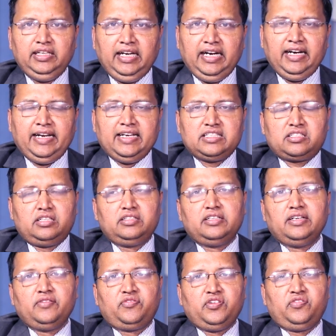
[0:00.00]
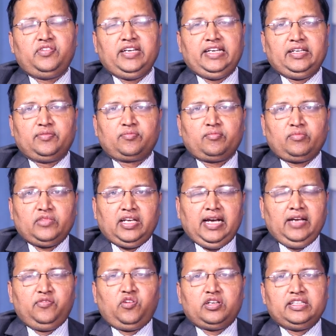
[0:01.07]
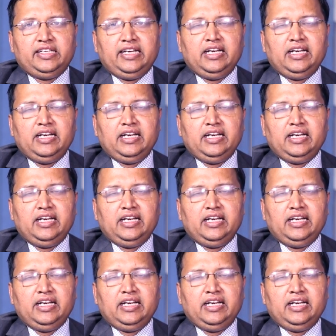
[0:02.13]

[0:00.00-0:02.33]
Ind AS 115. And for the